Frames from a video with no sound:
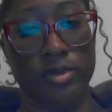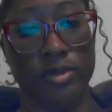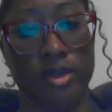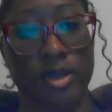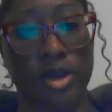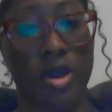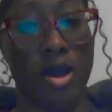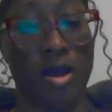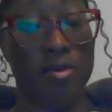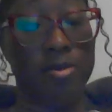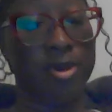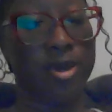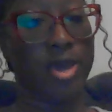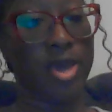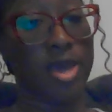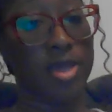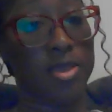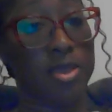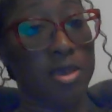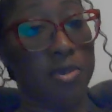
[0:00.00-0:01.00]
Yeah, Aubrey
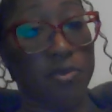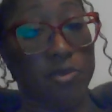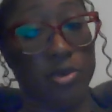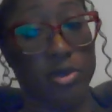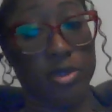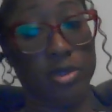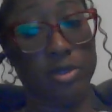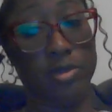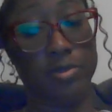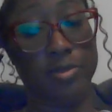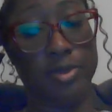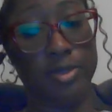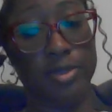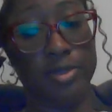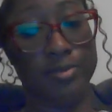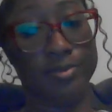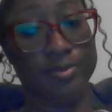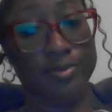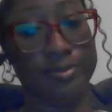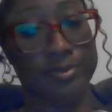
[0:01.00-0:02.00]
had that for a little
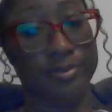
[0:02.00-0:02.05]
bit.